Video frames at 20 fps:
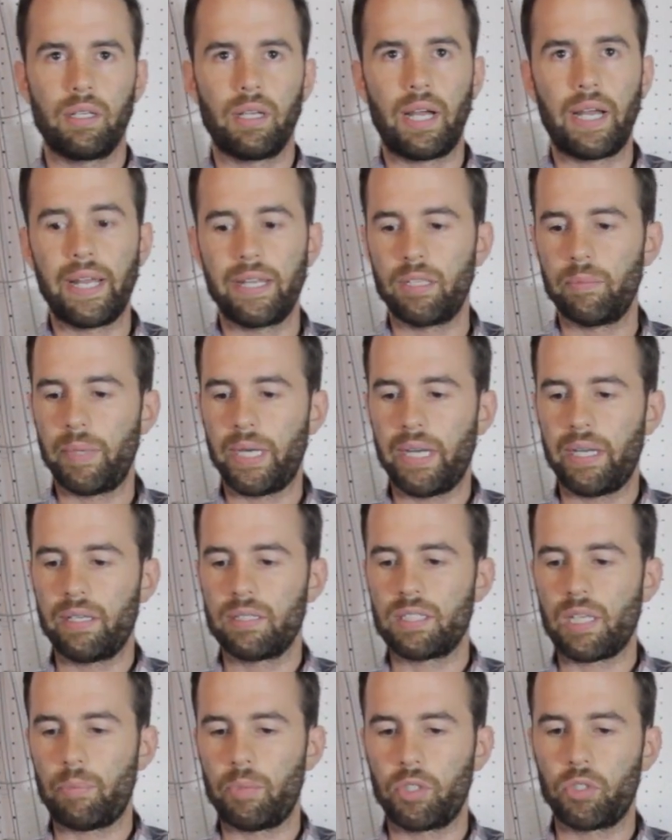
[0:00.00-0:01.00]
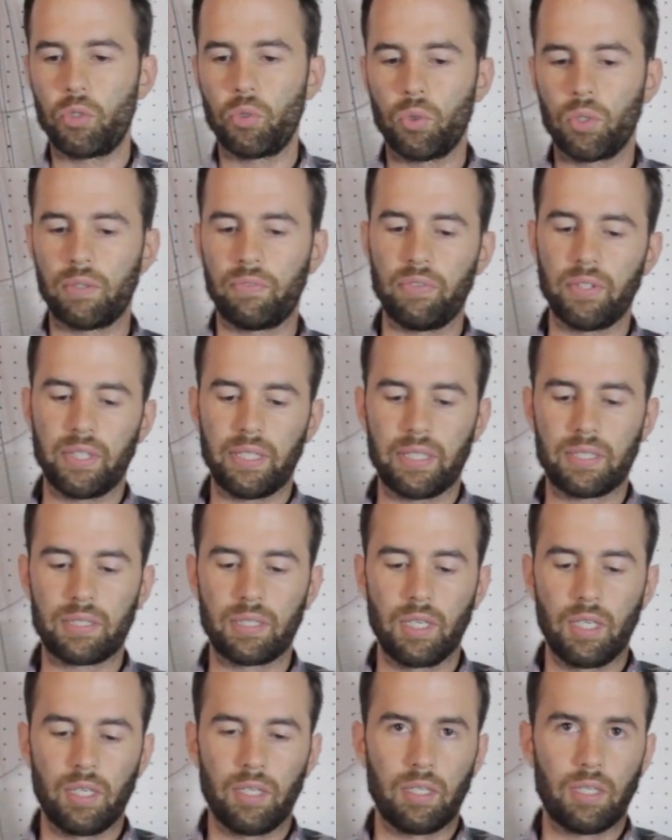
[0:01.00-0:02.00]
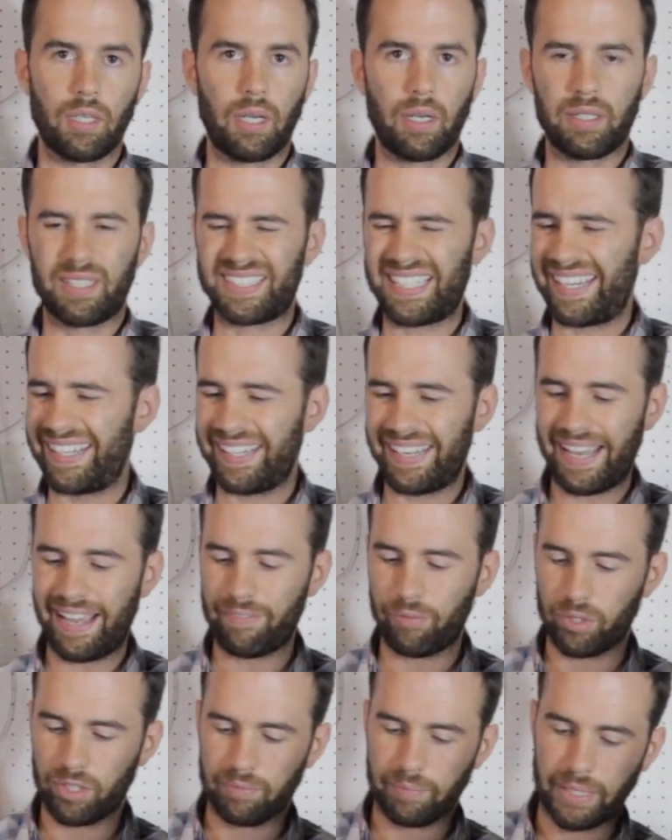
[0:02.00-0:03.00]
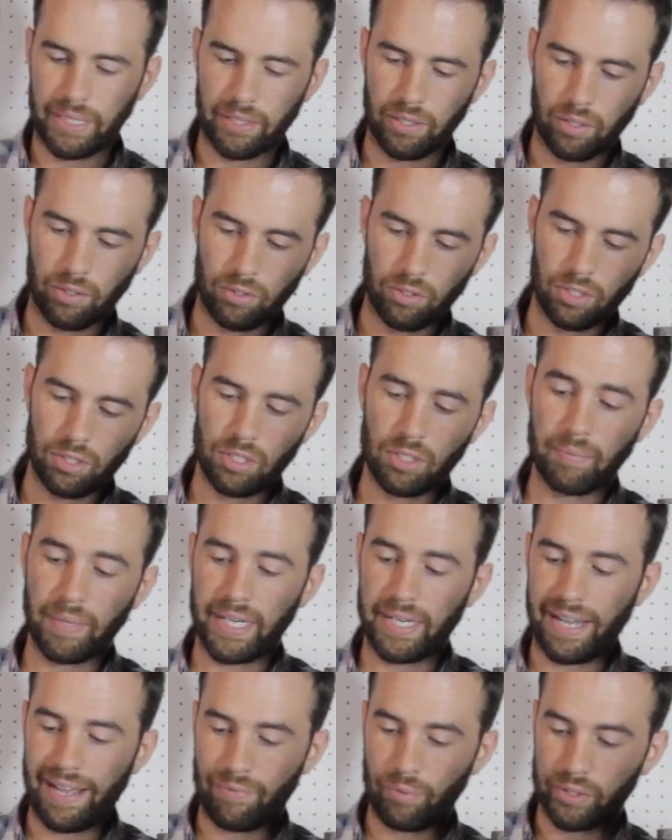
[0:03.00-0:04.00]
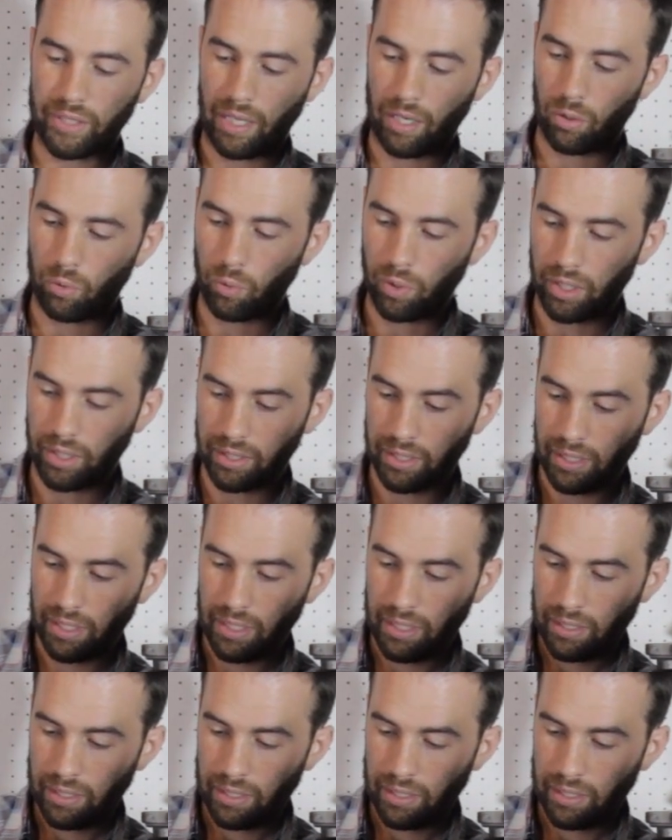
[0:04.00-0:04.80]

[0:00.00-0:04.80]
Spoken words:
I had to buy a separate cooler for this because I didn't have one of my own. You might have one that'll work.